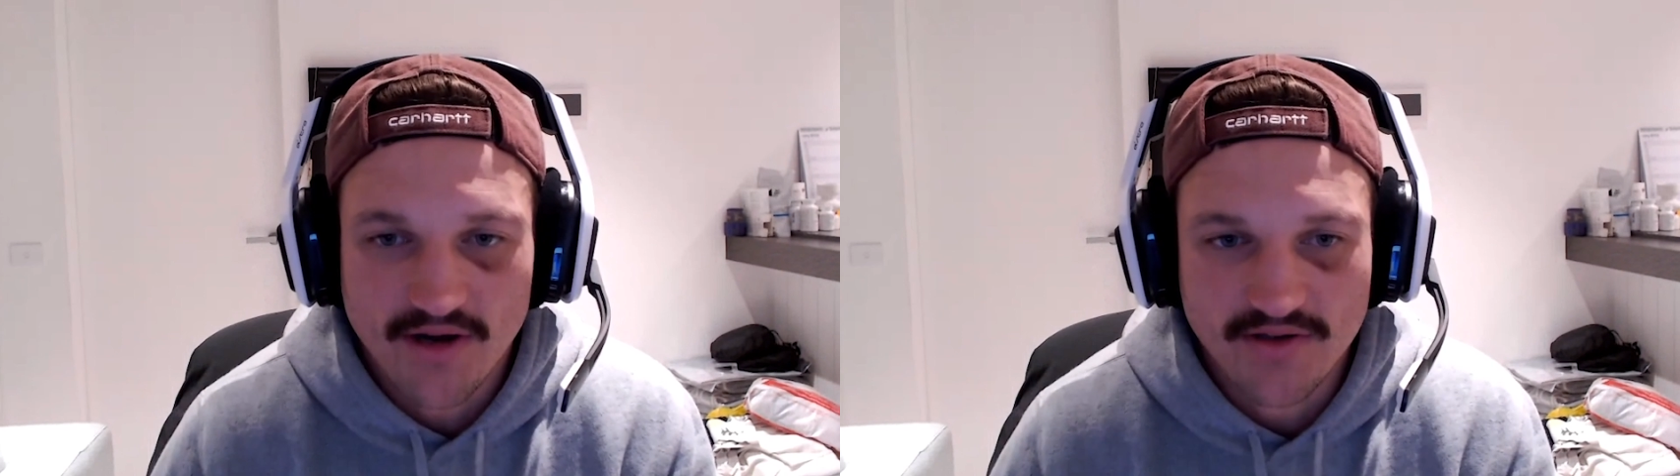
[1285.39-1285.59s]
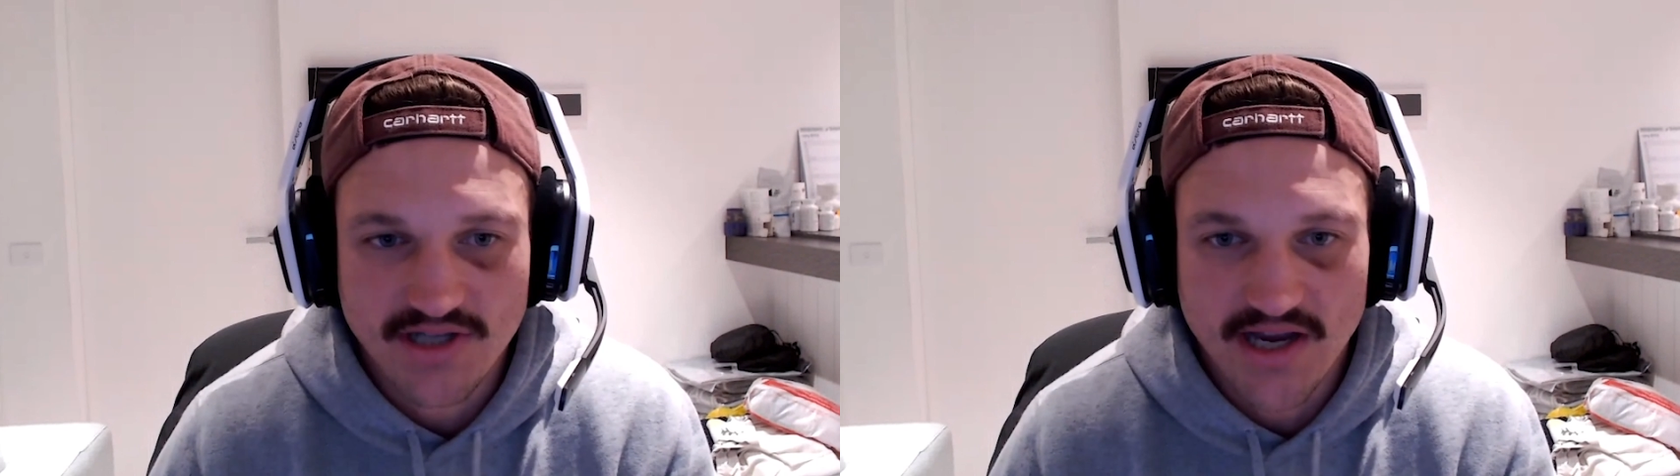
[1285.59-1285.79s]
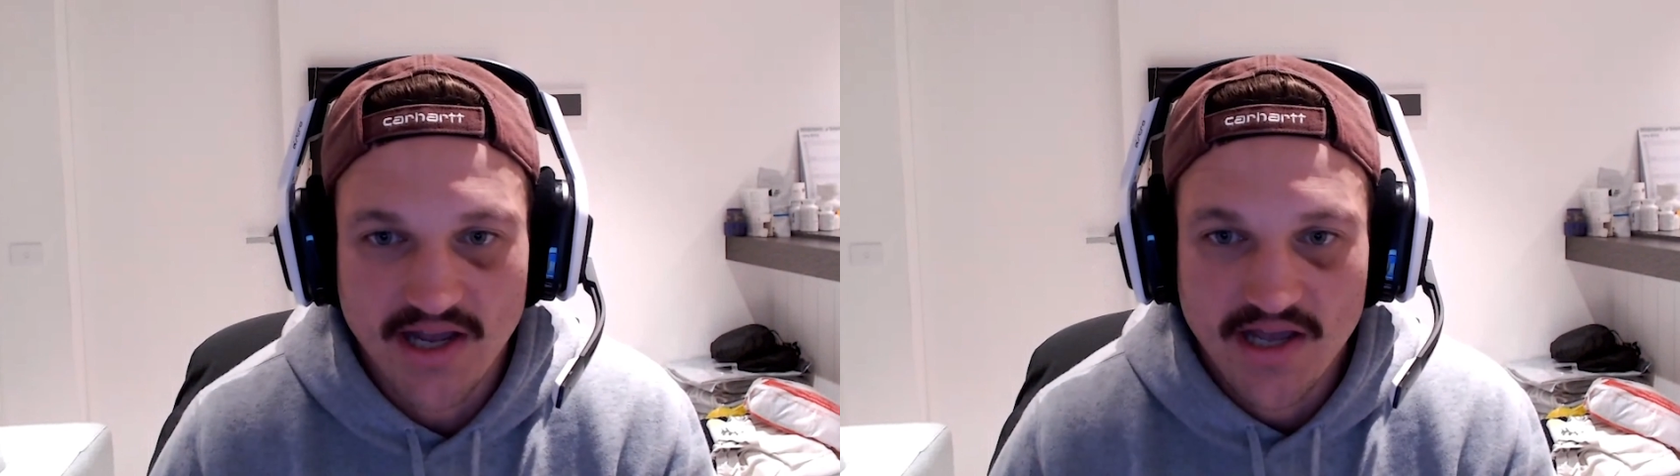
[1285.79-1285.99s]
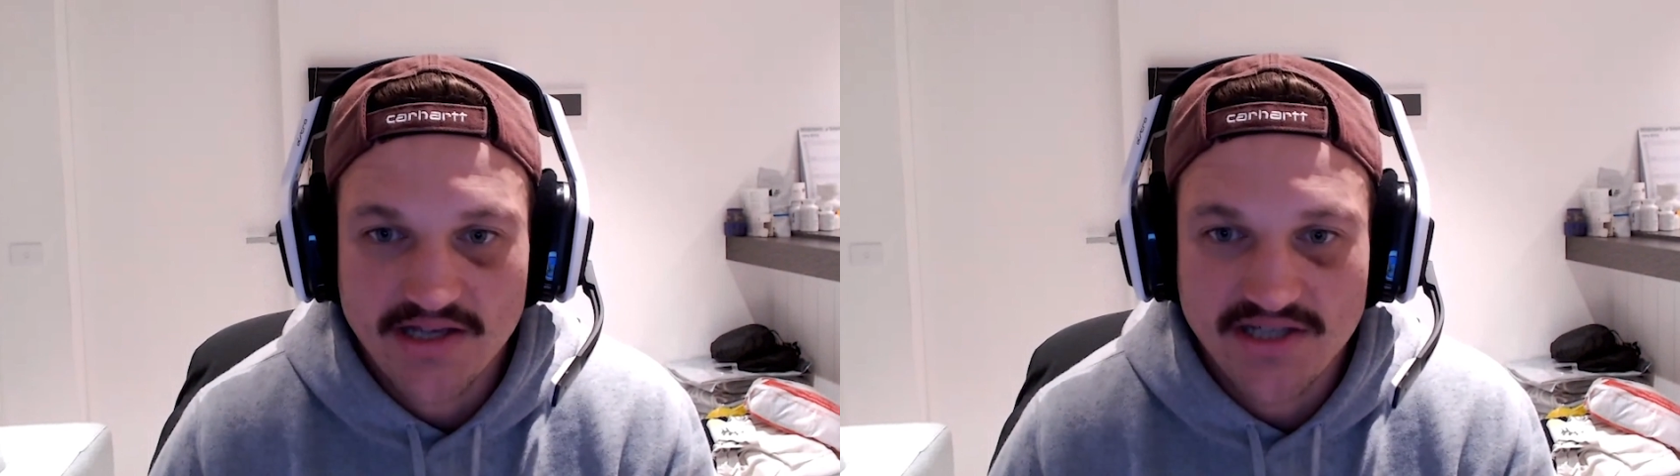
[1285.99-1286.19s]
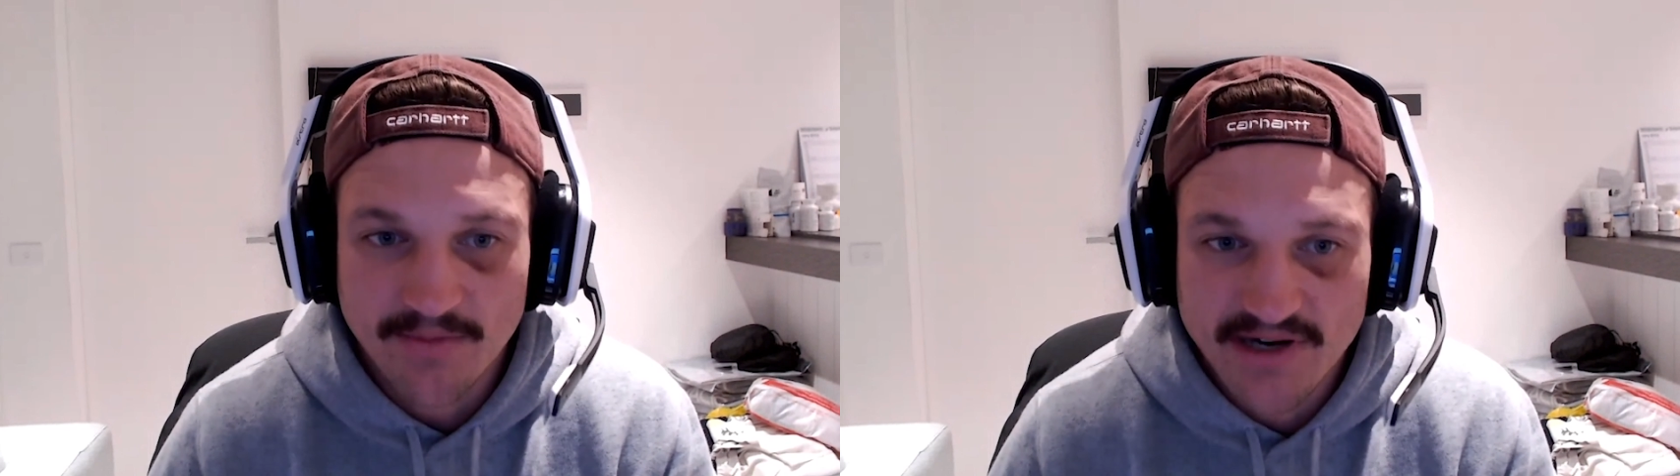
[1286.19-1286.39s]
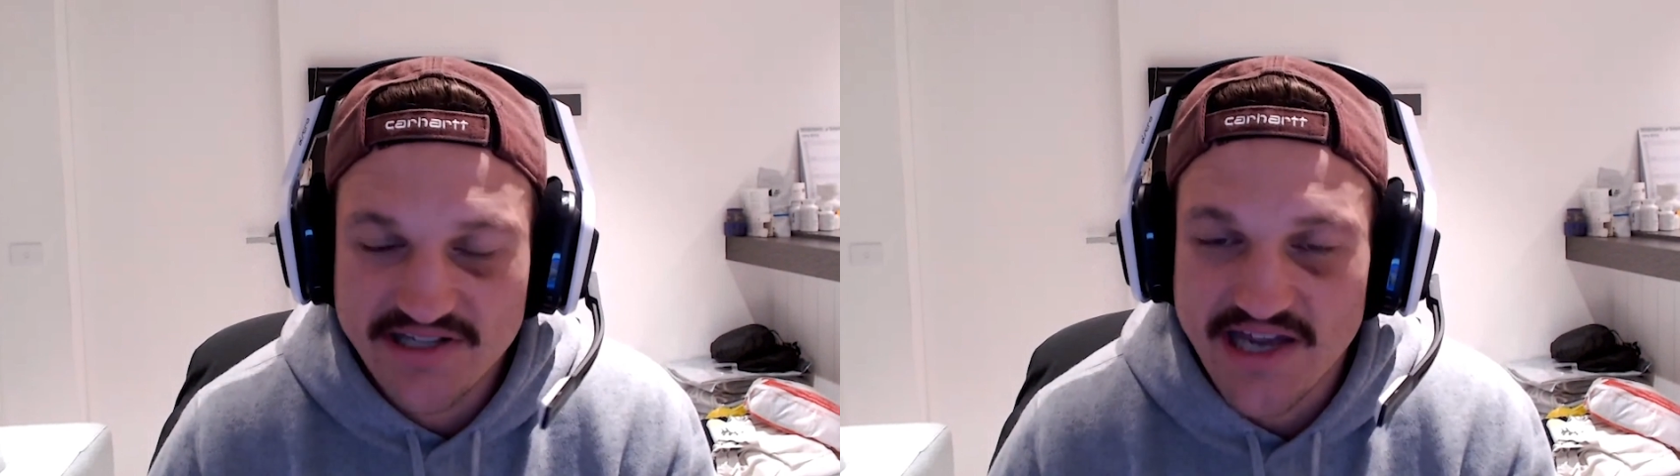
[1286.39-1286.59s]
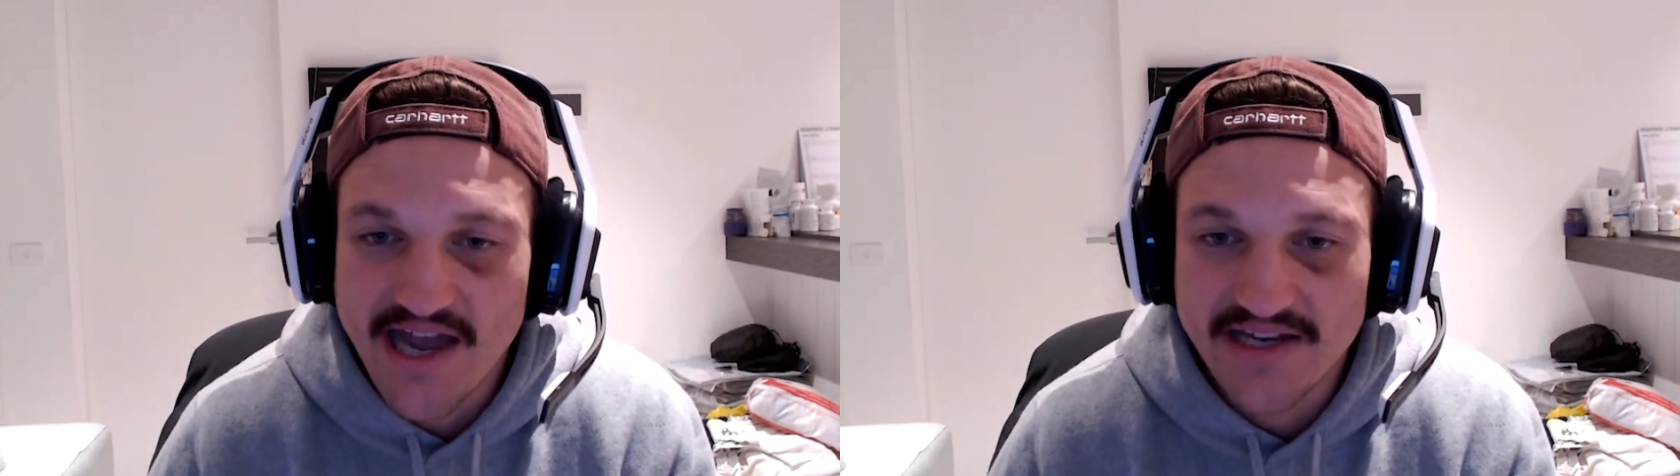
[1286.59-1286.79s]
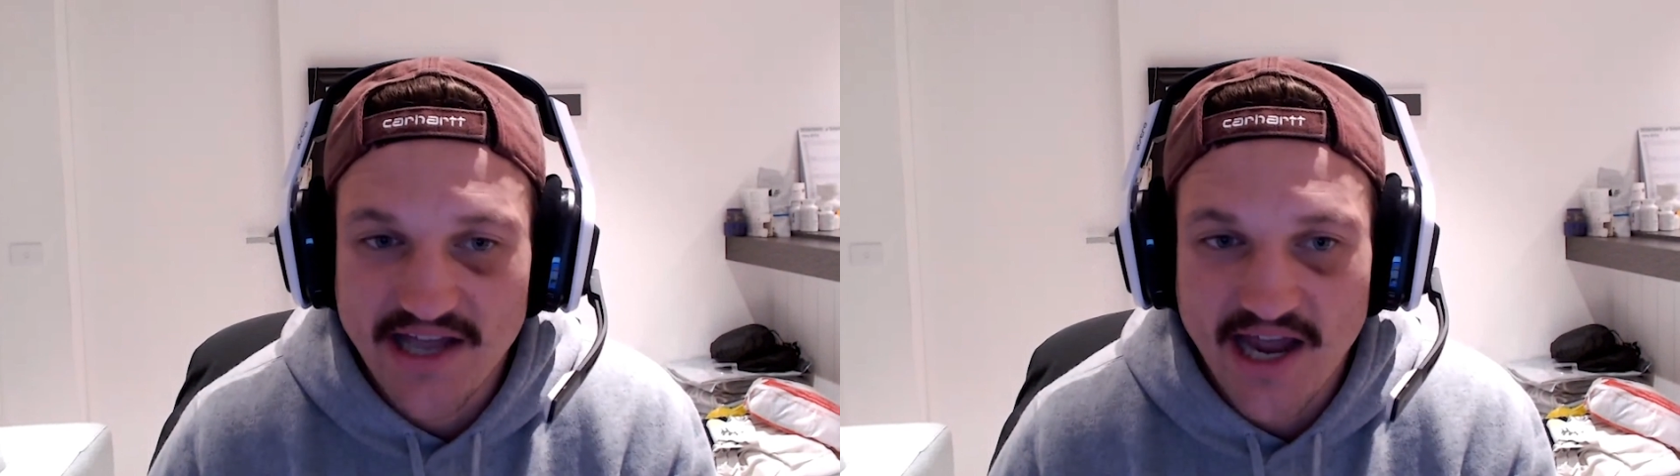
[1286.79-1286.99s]
I was like, somebody
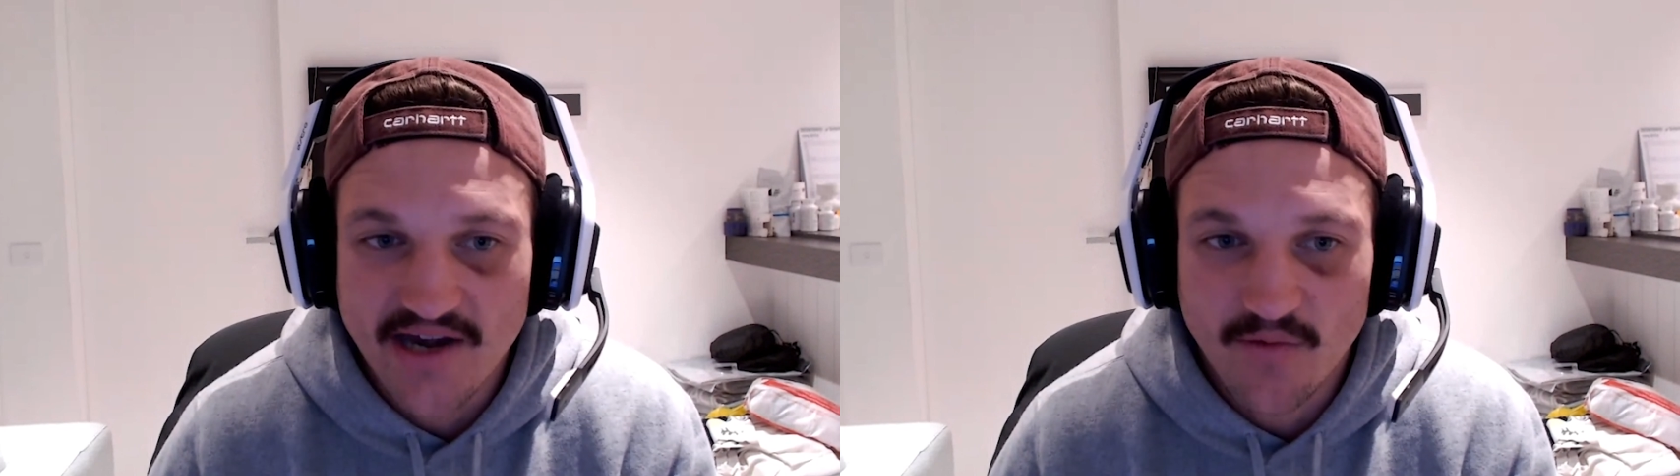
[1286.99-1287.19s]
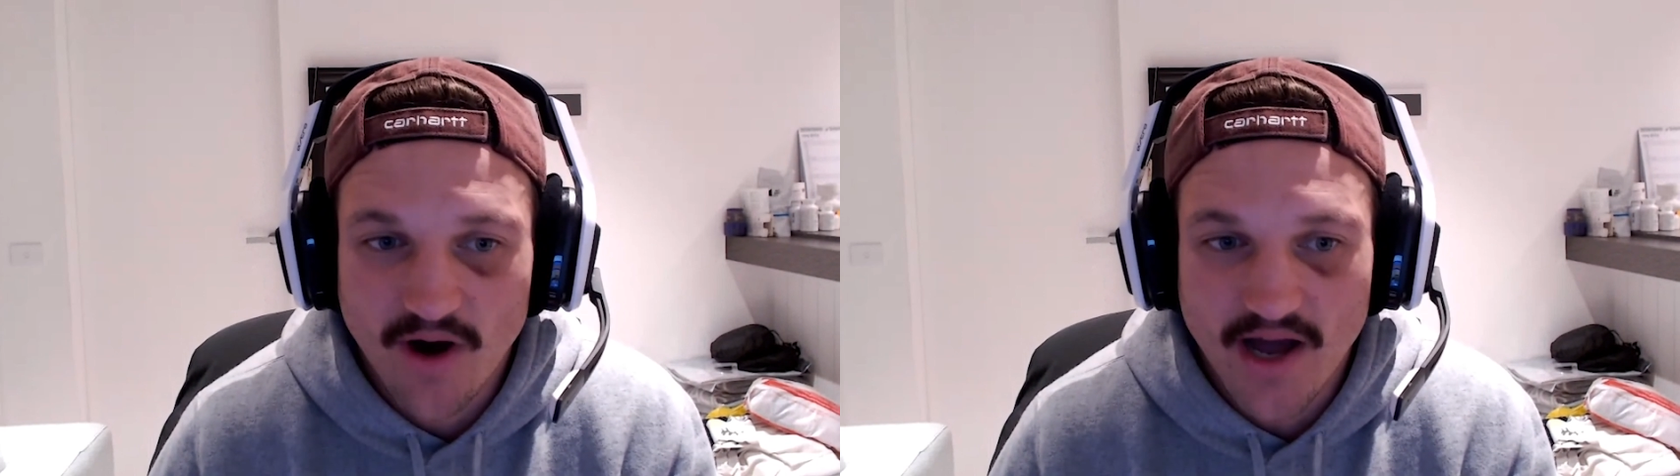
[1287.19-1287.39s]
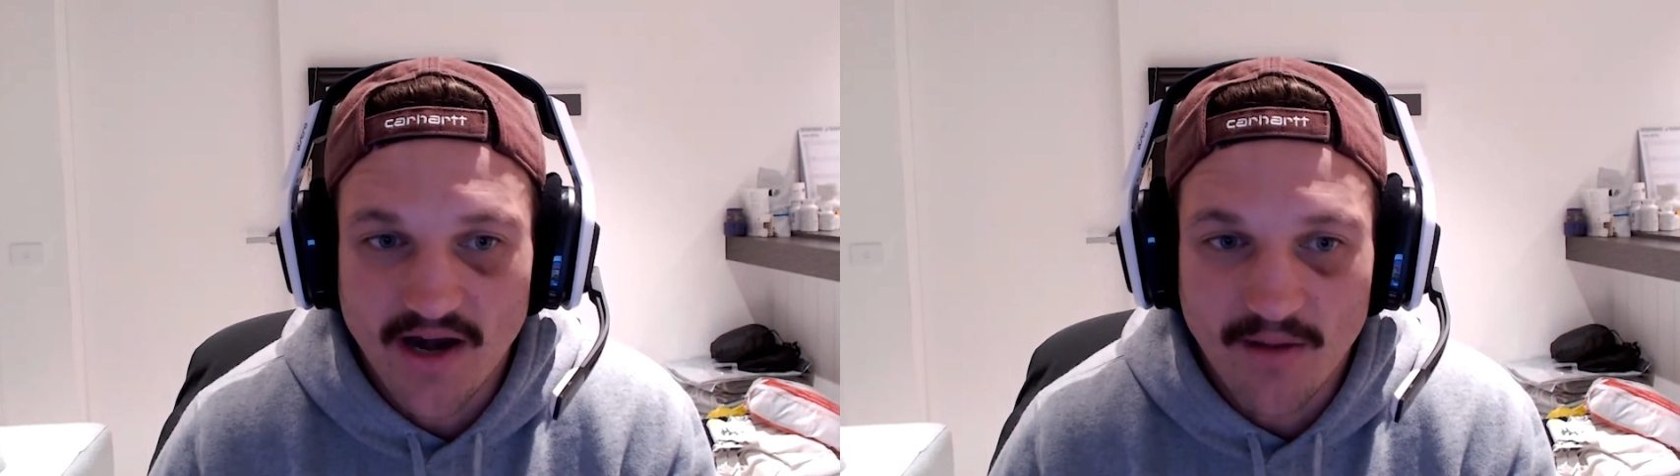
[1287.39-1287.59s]
tag Dana White.